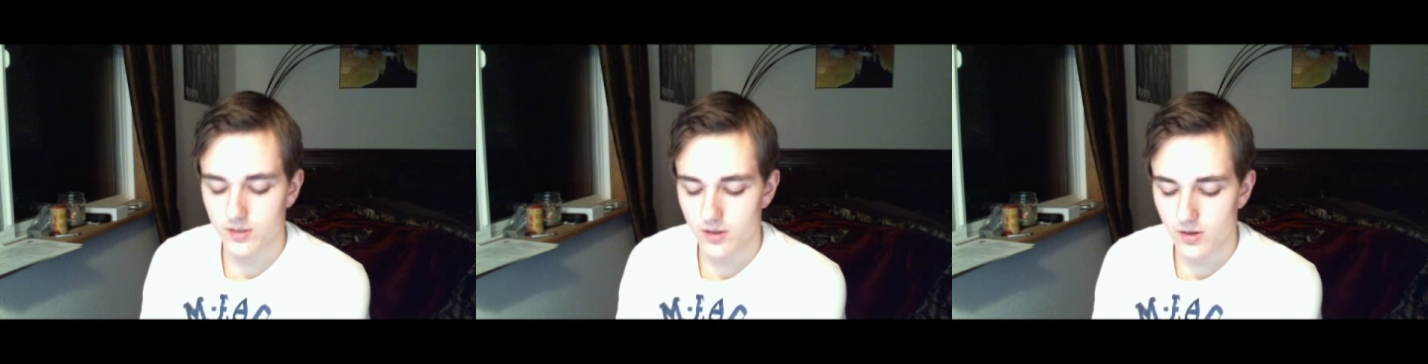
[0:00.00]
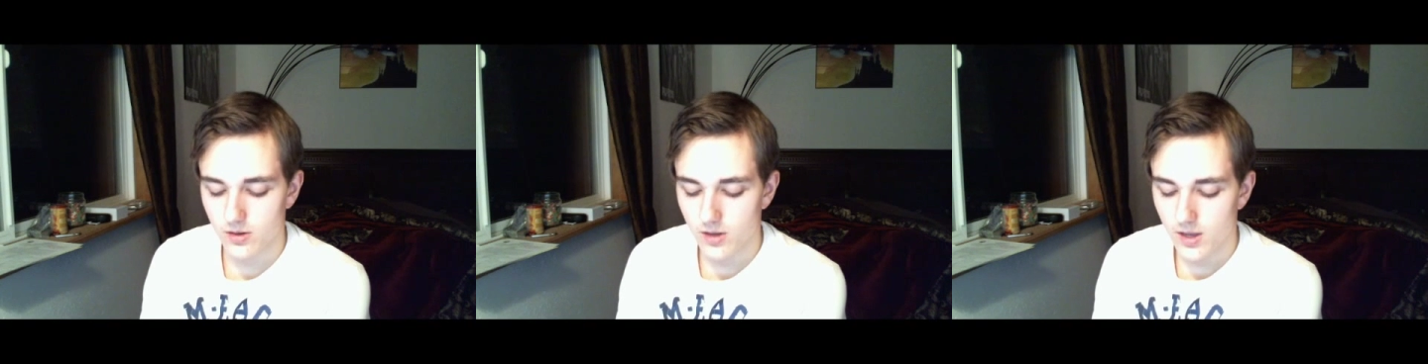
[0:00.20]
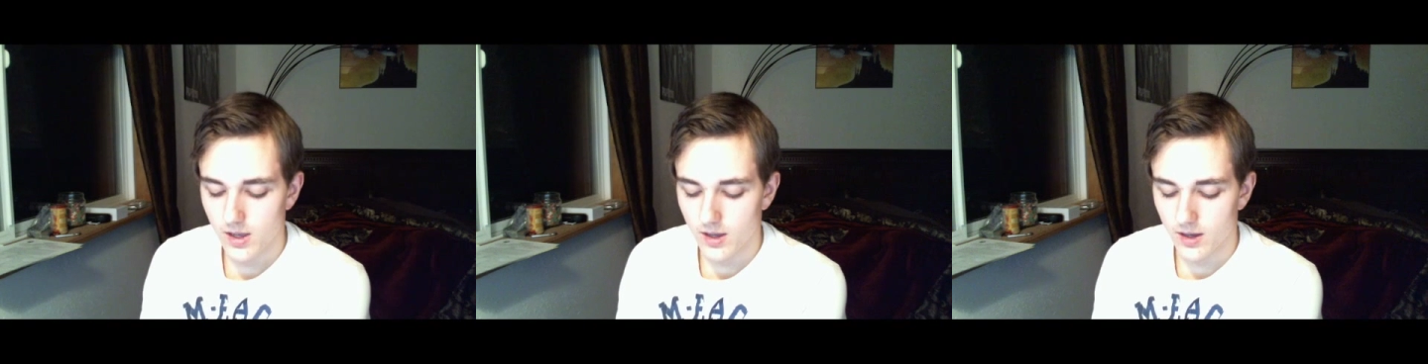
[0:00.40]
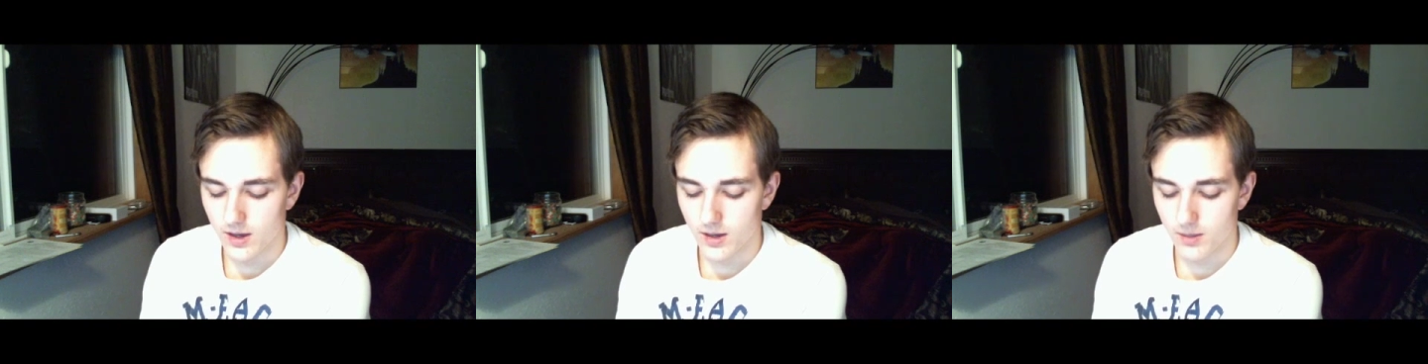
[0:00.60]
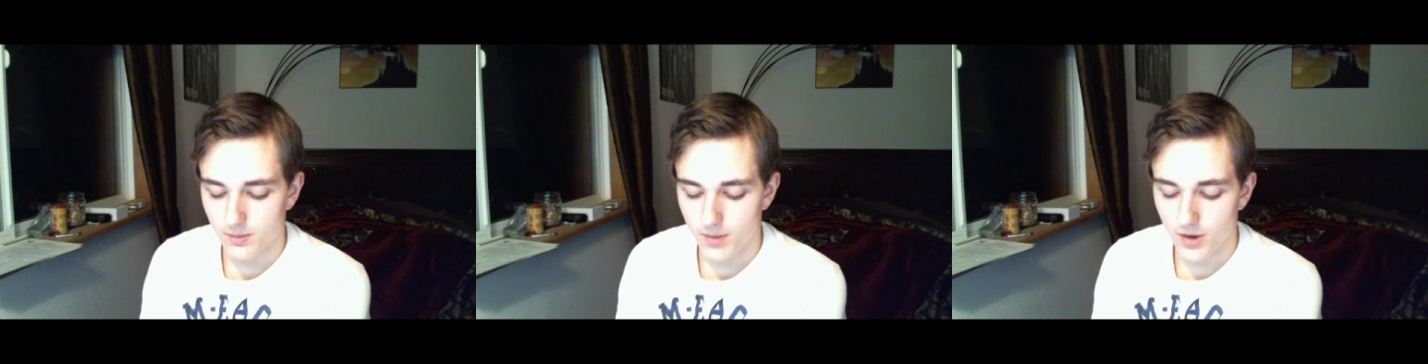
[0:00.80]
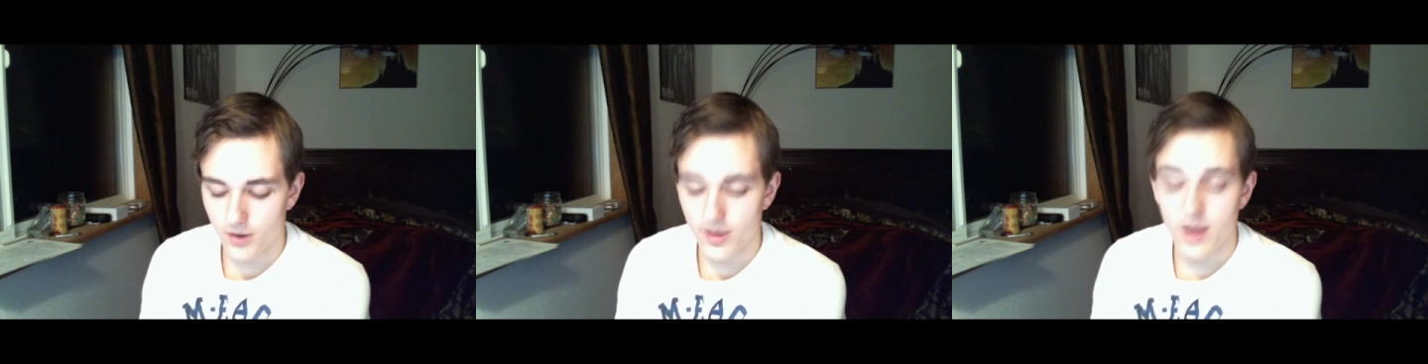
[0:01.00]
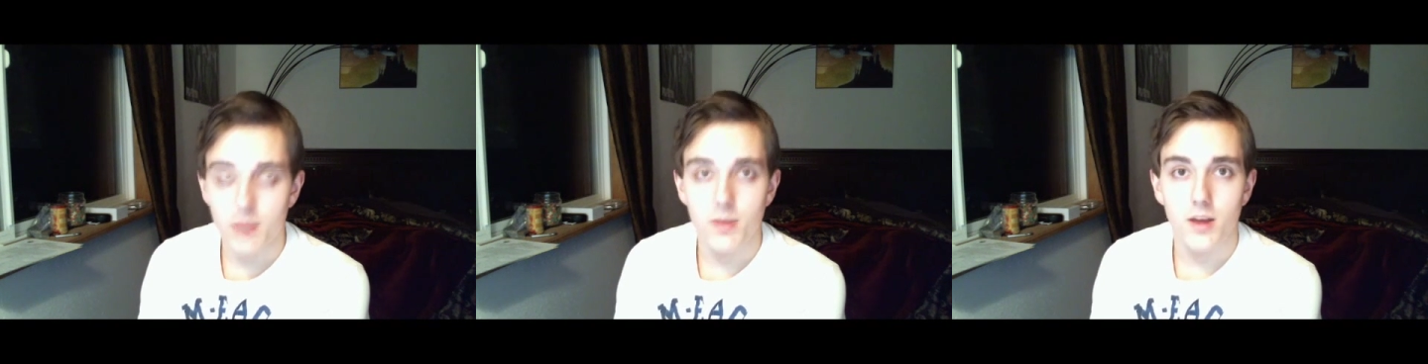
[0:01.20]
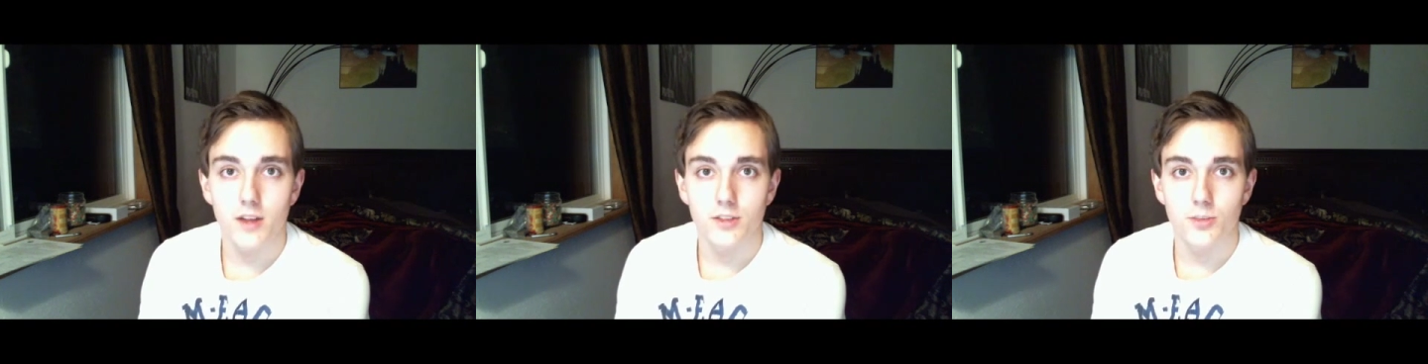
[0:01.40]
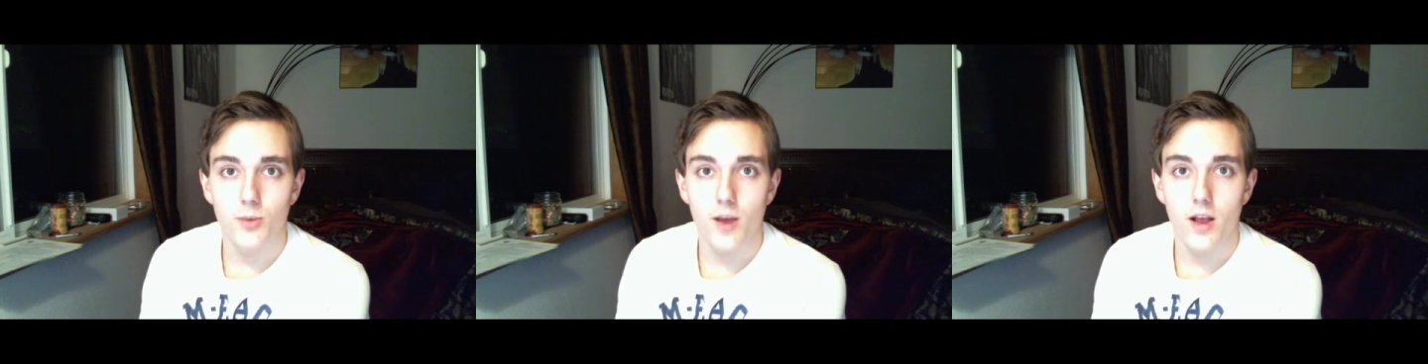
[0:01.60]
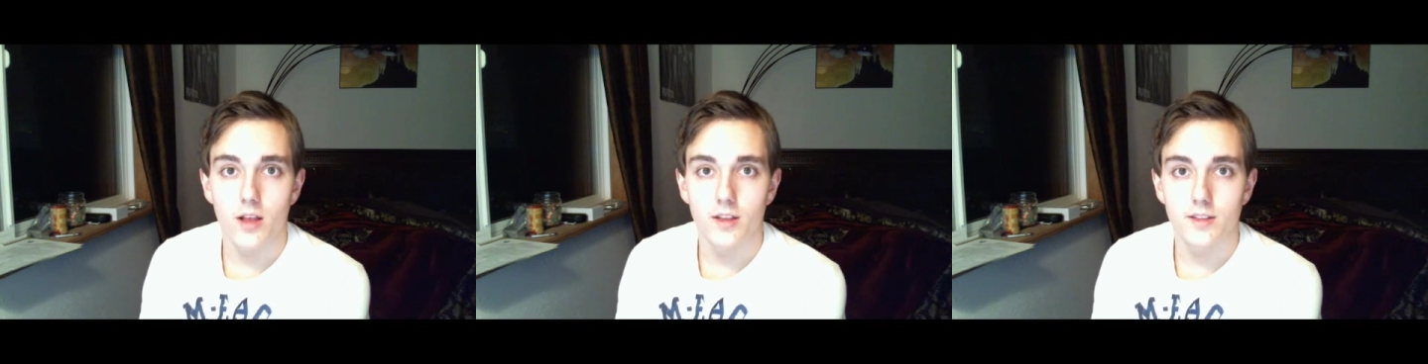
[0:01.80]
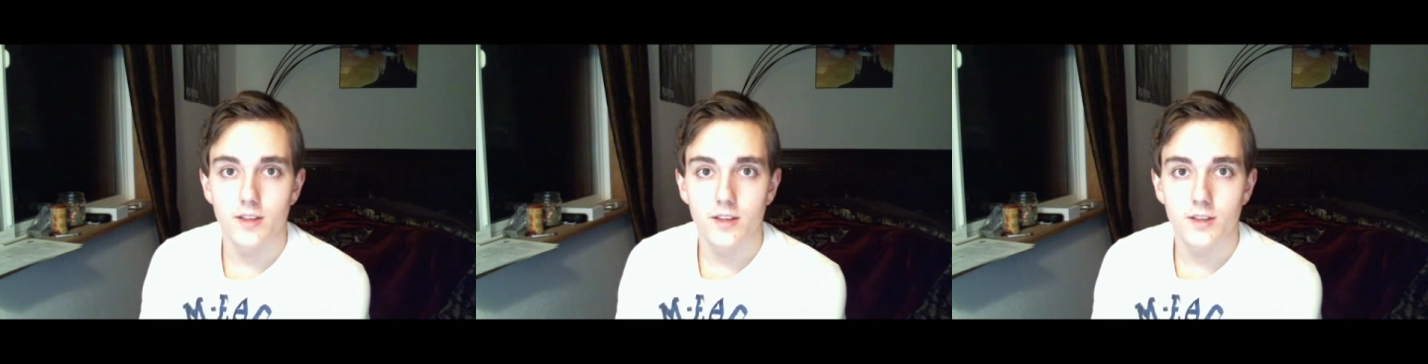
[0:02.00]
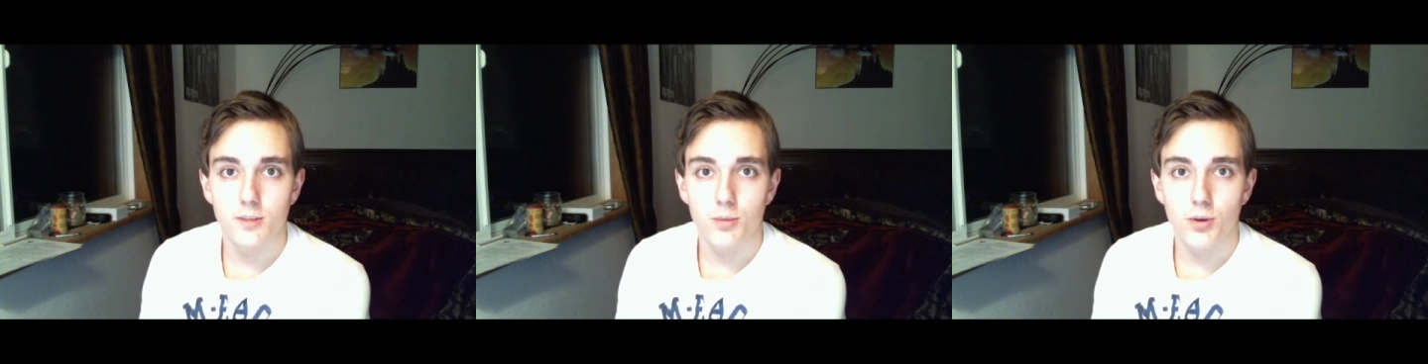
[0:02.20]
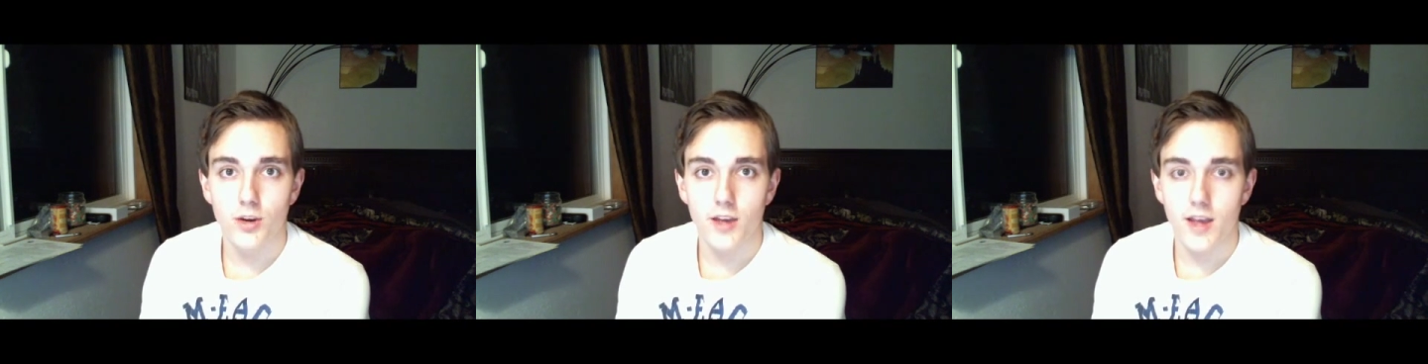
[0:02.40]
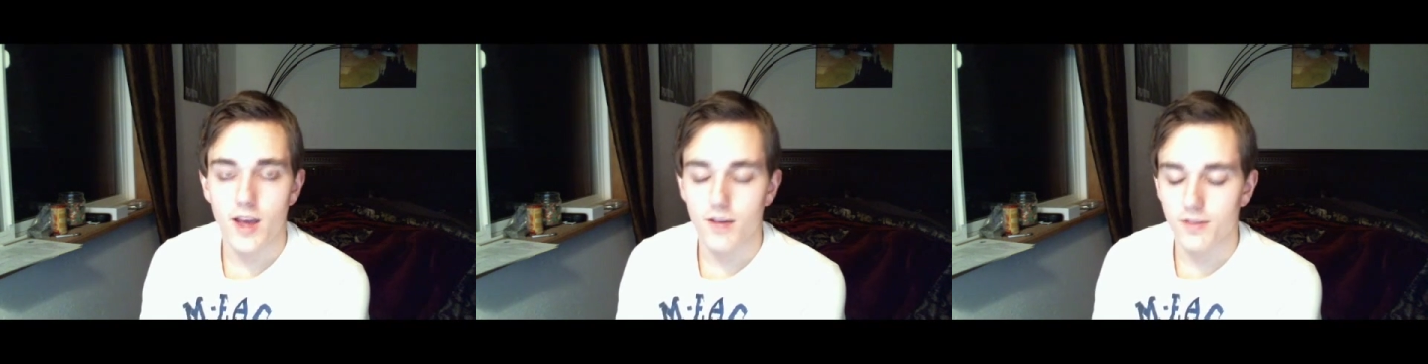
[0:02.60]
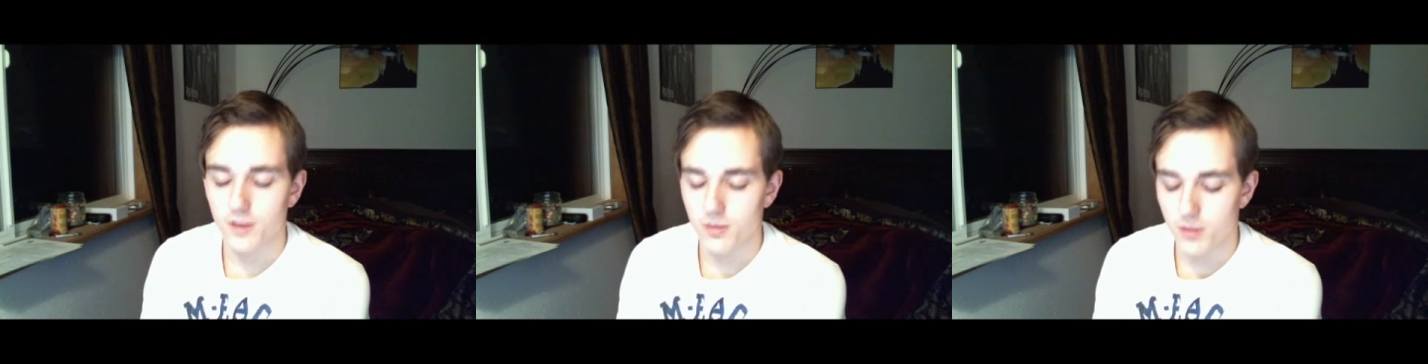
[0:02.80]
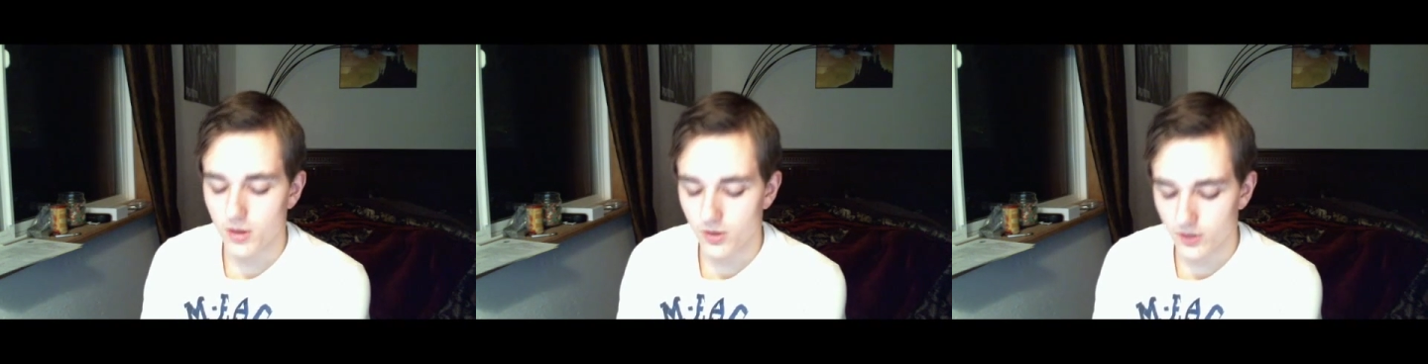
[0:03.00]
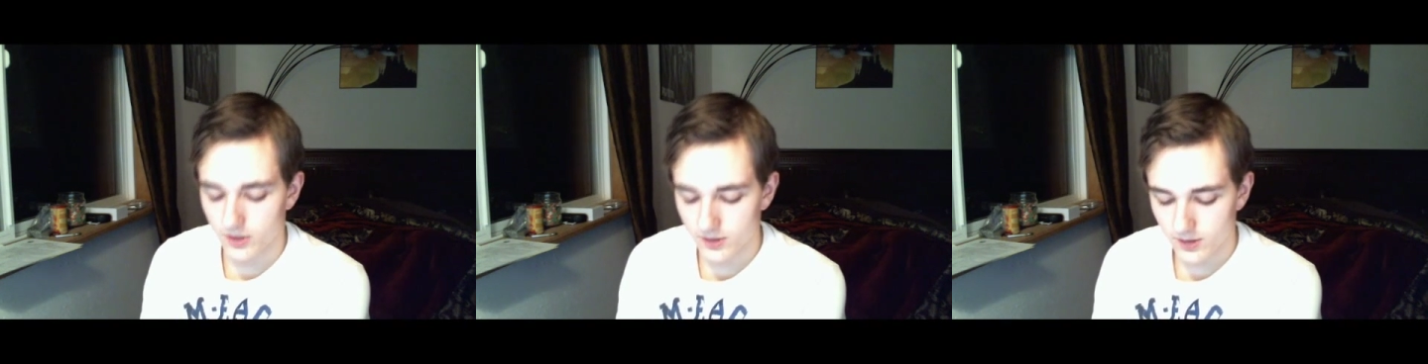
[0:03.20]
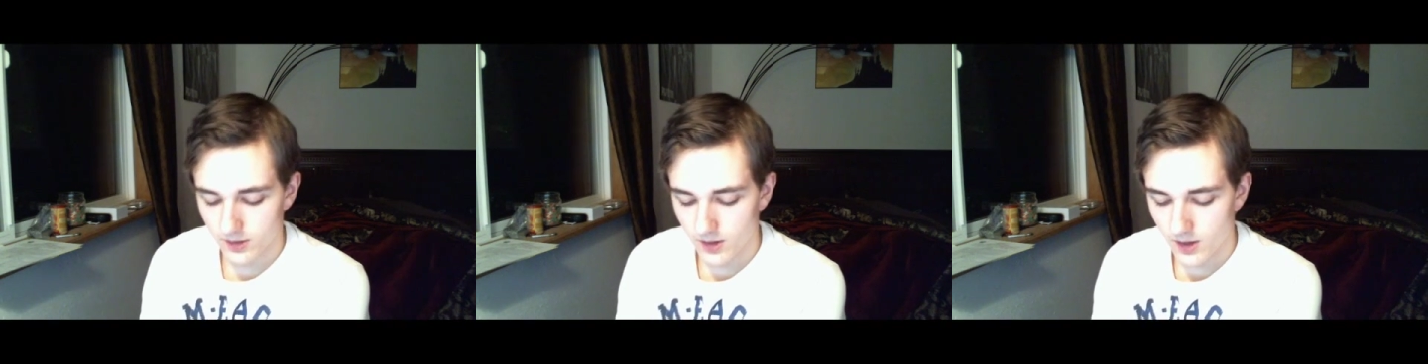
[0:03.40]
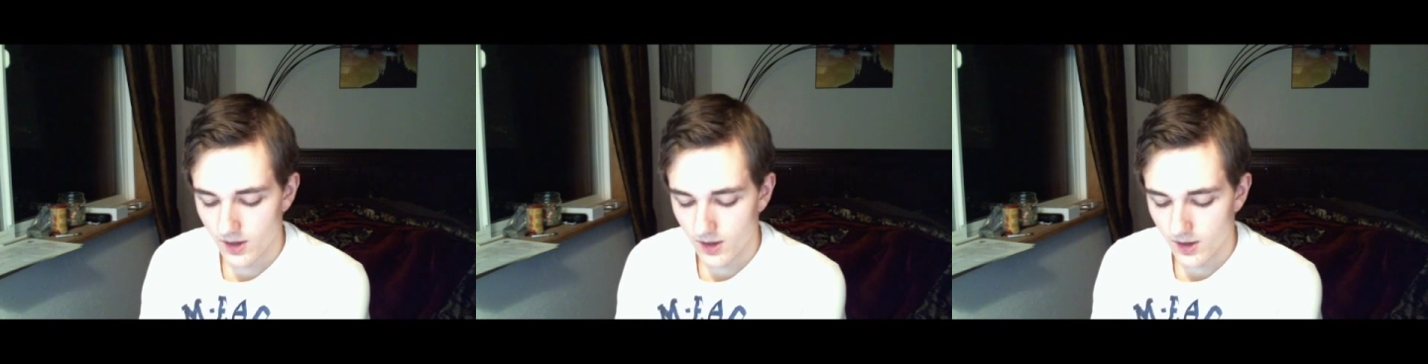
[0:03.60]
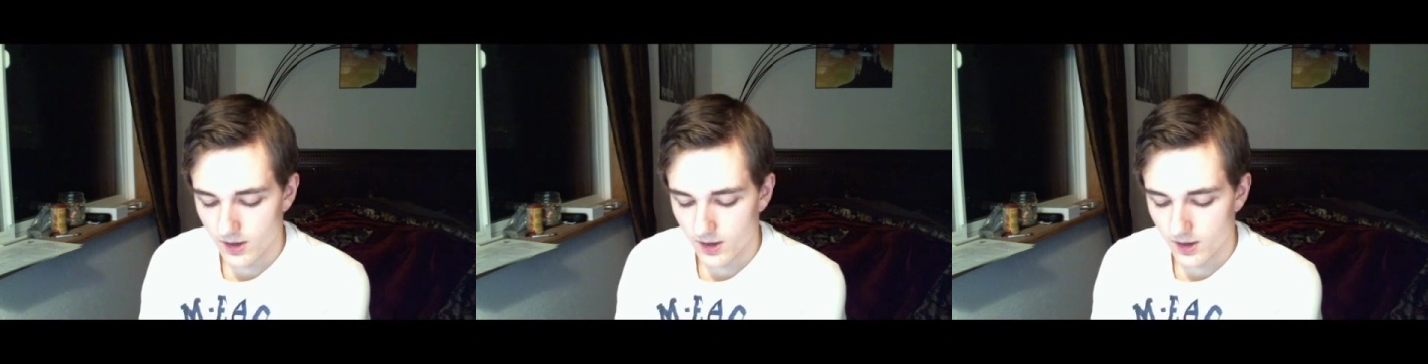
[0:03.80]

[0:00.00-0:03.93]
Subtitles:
So bear that in mind as well. It's a pretty hefty bonus.